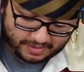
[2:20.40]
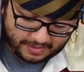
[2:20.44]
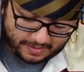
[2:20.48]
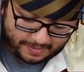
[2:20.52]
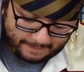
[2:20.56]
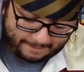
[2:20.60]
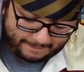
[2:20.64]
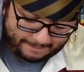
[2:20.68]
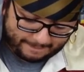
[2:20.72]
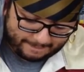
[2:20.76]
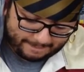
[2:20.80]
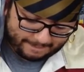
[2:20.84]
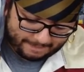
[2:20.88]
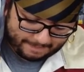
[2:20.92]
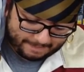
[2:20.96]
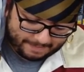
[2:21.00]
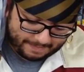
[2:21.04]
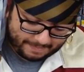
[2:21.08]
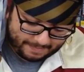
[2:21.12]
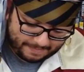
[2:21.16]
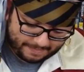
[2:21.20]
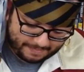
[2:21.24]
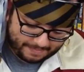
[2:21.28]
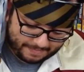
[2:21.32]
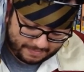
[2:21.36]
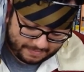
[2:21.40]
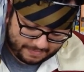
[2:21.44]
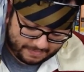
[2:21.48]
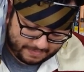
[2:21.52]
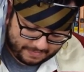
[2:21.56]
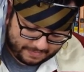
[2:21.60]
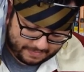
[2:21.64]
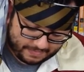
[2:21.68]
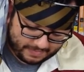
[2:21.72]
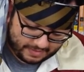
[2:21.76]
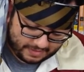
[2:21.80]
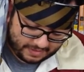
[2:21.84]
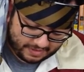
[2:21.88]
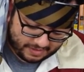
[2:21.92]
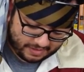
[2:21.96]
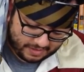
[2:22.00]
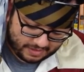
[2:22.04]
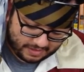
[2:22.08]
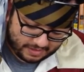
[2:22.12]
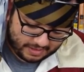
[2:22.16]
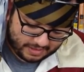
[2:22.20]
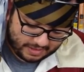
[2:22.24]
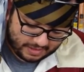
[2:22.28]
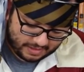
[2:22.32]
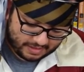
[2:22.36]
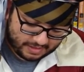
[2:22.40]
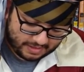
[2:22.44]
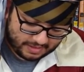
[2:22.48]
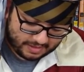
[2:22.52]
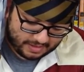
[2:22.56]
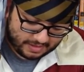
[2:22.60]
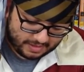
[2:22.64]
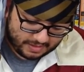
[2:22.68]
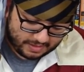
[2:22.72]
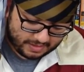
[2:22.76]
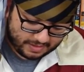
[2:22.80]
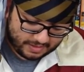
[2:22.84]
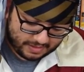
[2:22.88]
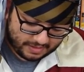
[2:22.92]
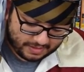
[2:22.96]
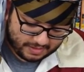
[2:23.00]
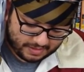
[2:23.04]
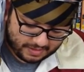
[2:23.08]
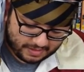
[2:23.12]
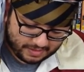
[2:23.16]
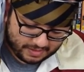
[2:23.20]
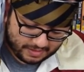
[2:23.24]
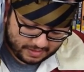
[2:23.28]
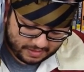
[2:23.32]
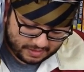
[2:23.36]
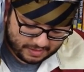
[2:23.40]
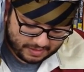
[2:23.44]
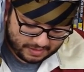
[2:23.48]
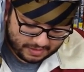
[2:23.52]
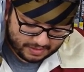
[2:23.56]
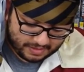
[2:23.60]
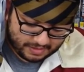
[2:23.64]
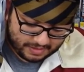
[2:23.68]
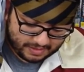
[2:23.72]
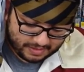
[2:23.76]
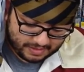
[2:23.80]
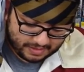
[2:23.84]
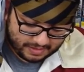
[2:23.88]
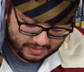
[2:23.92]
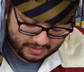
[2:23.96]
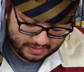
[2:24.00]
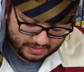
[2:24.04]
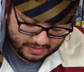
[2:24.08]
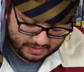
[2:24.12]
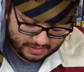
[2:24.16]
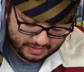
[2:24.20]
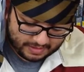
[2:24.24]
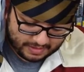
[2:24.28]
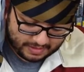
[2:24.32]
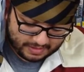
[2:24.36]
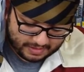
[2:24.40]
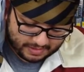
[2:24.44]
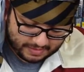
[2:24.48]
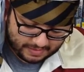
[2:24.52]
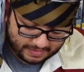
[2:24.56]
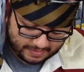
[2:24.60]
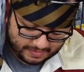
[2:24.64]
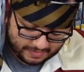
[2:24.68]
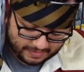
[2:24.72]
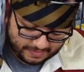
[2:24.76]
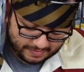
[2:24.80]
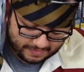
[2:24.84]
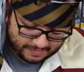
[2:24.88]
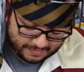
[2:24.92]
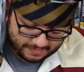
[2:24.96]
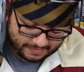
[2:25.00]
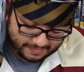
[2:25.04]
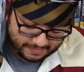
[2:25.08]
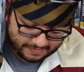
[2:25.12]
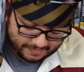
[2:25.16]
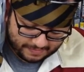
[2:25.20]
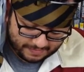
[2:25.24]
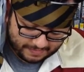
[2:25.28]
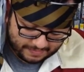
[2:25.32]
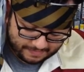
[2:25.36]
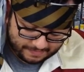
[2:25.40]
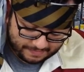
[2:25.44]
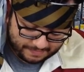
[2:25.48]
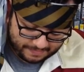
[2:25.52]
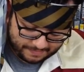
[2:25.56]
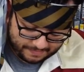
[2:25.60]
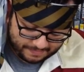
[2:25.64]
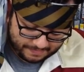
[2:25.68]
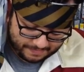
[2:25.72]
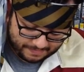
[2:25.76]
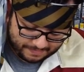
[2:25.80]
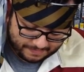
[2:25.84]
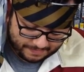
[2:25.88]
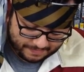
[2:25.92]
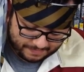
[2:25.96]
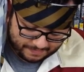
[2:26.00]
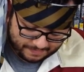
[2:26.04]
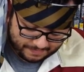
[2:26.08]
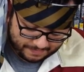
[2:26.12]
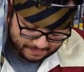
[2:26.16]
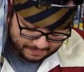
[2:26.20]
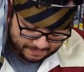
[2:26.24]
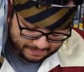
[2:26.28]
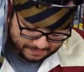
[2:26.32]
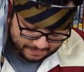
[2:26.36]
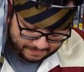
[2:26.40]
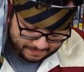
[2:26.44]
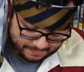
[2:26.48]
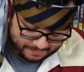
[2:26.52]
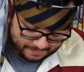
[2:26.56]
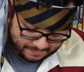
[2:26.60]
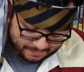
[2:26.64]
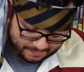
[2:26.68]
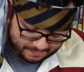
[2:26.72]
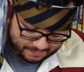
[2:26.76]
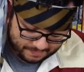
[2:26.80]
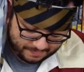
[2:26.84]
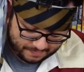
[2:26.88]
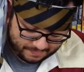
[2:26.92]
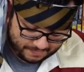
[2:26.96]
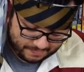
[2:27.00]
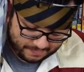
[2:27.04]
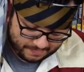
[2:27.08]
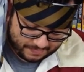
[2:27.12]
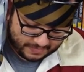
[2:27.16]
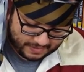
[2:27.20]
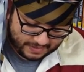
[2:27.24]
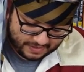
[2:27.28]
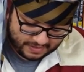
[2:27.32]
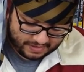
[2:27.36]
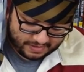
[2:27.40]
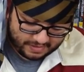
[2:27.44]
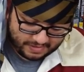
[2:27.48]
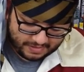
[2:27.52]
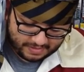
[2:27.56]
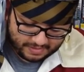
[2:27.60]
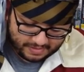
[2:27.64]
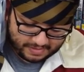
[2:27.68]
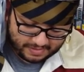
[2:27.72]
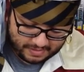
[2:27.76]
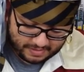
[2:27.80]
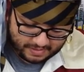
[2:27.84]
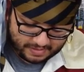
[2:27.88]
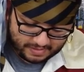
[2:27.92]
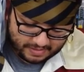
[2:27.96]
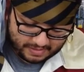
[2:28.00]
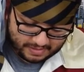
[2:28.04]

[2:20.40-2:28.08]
(no one is talking)